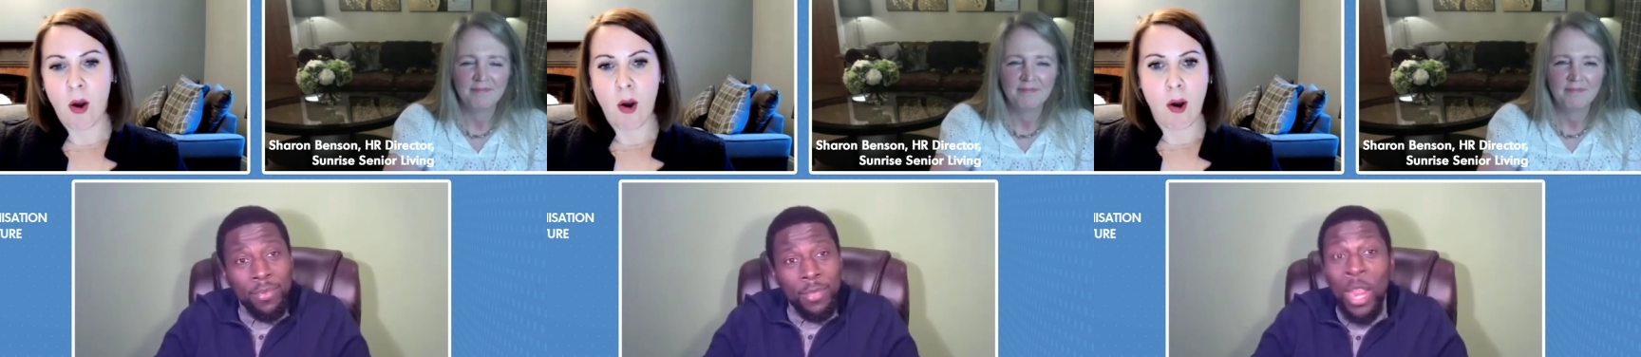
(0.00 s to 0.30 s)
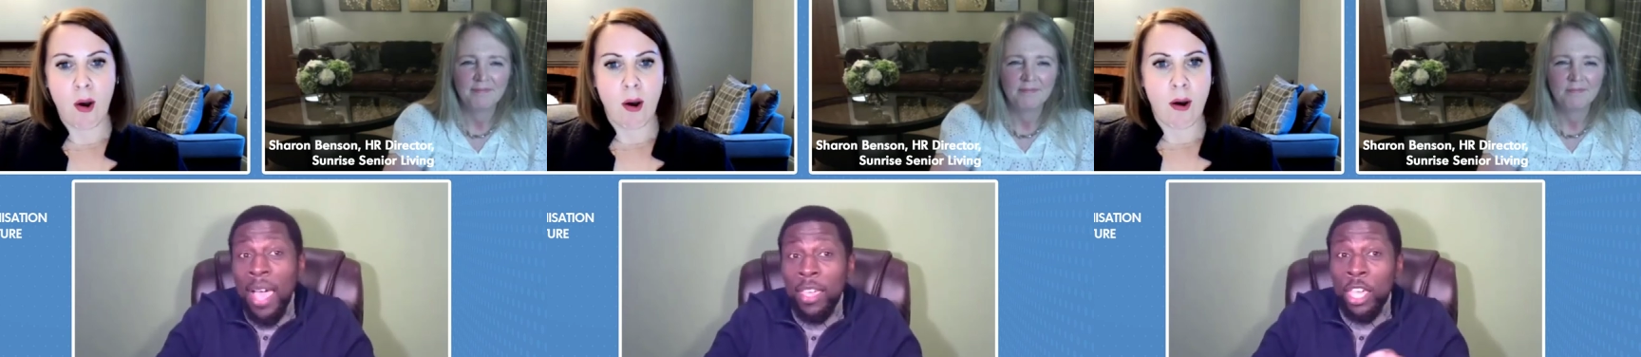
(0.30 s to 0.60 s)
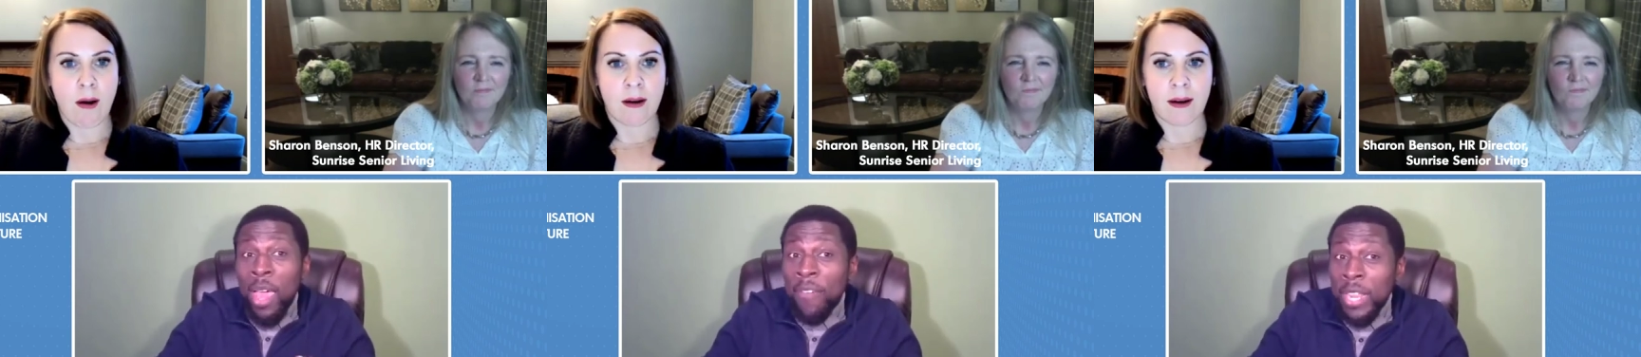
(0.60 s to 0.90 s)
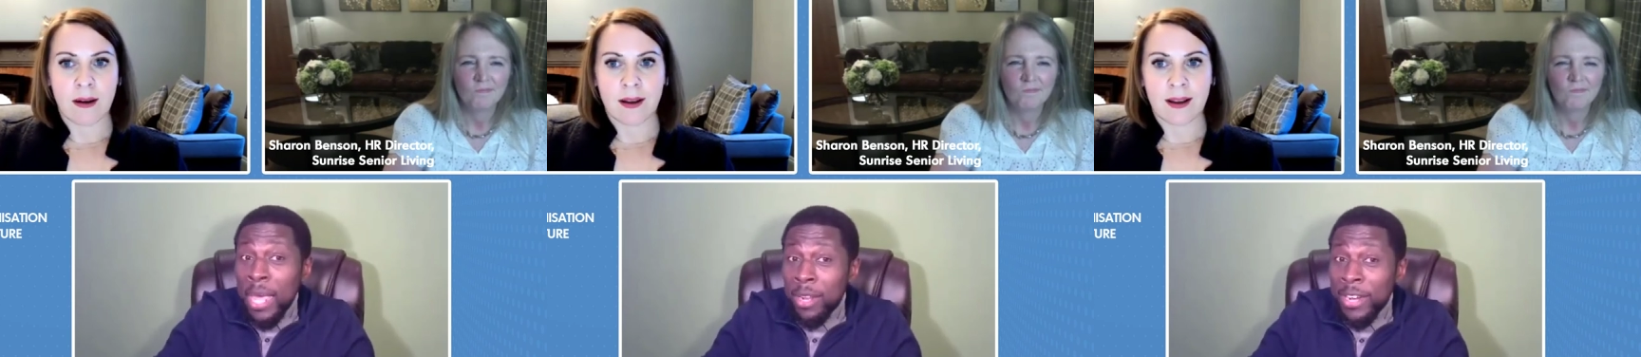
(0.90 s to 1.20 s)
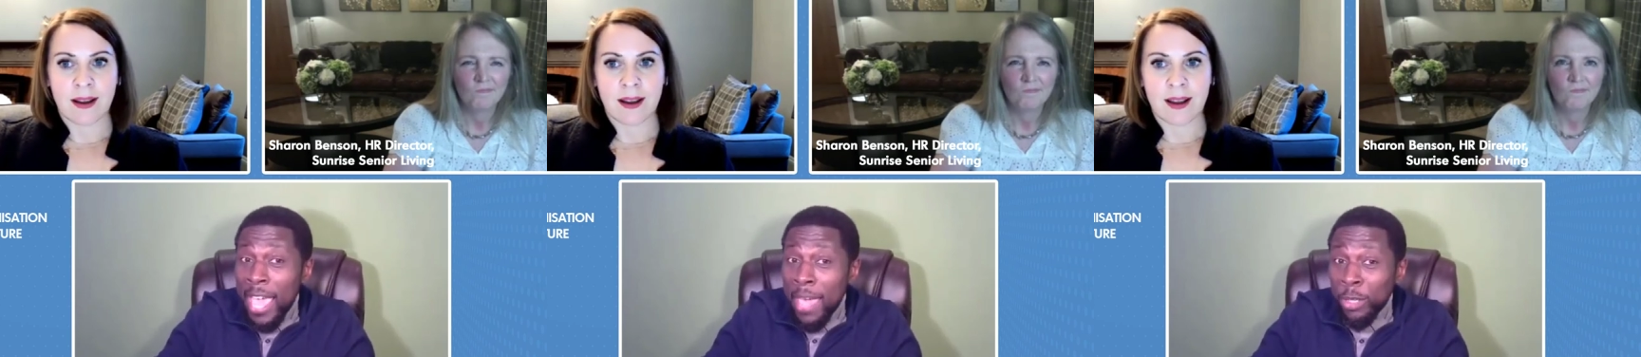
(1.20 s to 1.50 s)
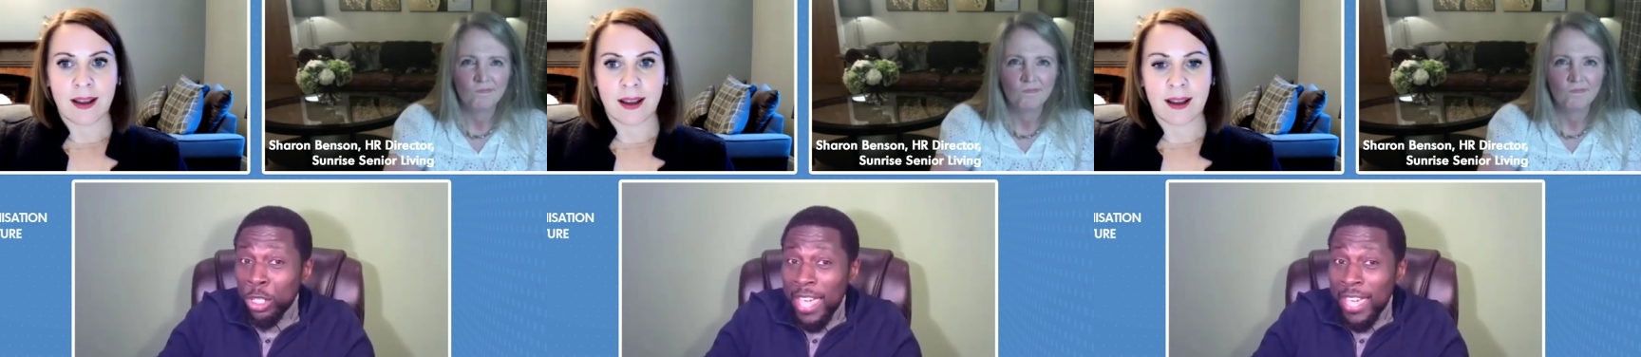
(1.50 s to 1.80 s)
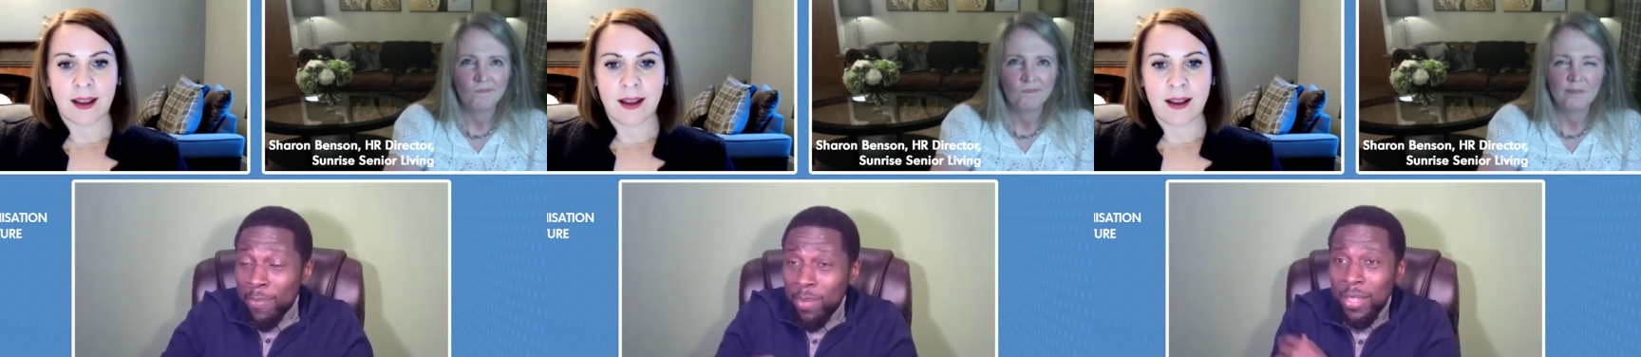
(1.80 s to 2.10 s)
Speaker 1: You don't you don't have to necessarily name and
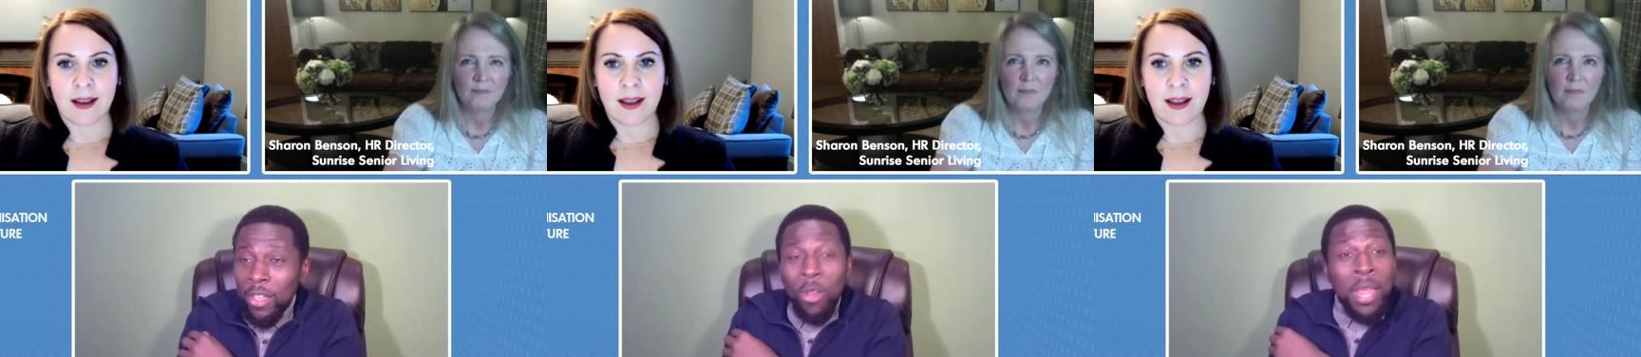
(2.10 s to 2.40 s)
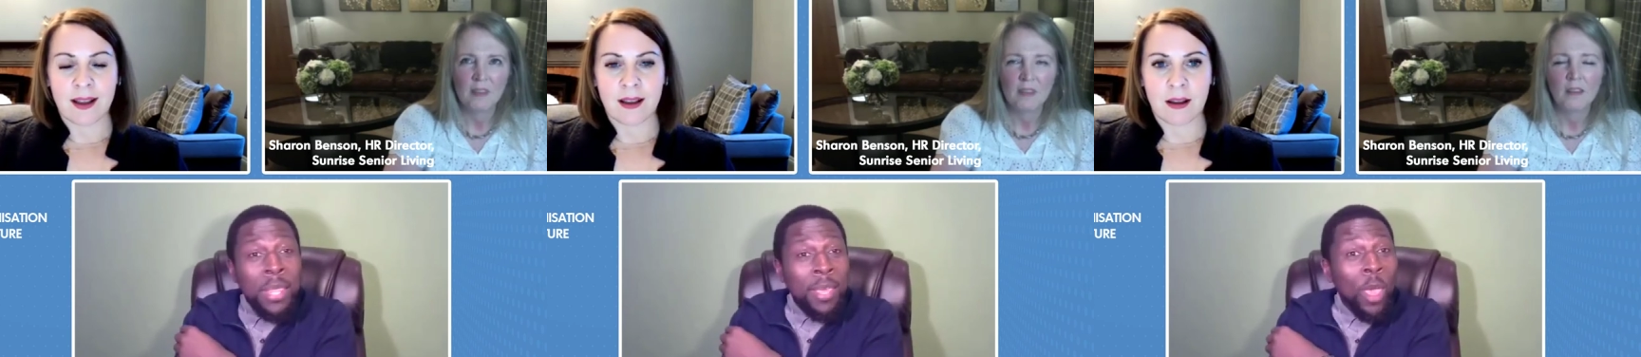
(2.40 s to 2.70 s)
shame unless you